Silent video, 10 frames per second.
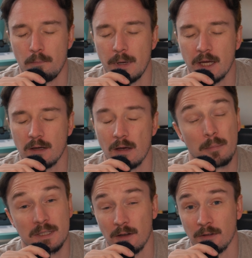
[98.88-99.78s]
big
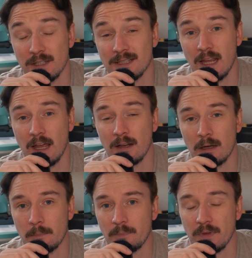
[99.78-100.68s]

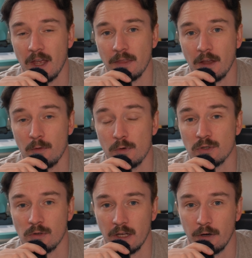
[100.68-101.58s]
misunderstanding, and I want
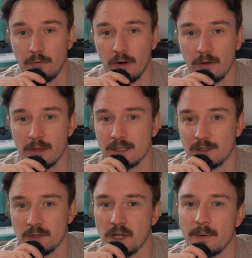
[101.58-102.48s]
to clarify on this
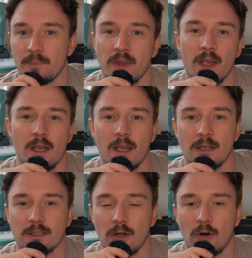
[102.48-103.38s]
today.
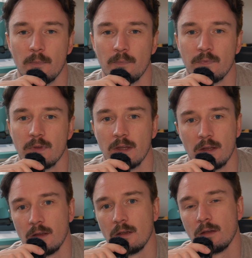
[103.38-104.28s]
So
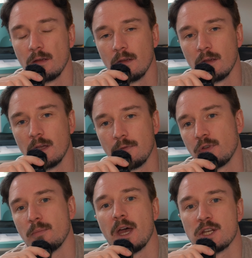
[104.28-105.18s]
if
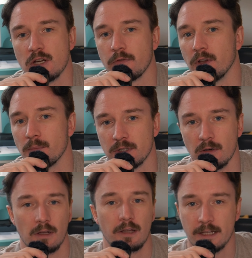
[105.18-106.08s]
you imagine a film
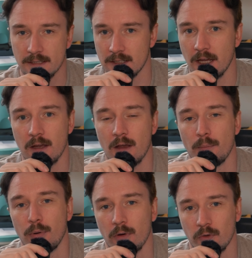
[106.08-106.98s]
stock, let's take
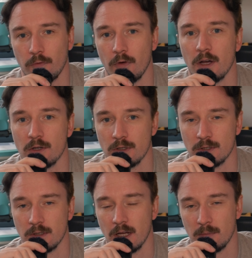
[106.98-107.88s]
Portra 400
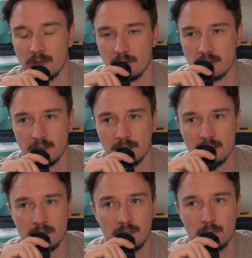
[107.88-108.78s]
today because this
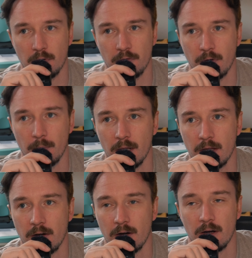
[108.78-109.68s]
is super
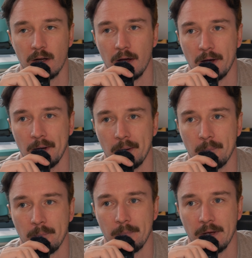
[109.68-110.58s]
familiar
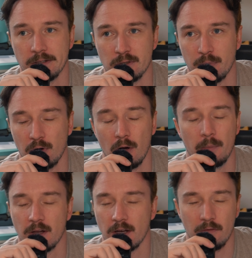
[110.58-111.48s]
and super
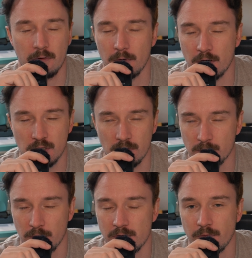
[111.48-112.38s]
common and everybody shoots
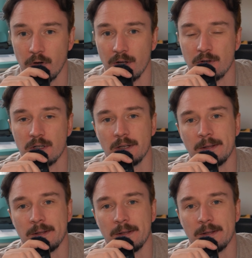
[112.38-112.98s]
Portra 400.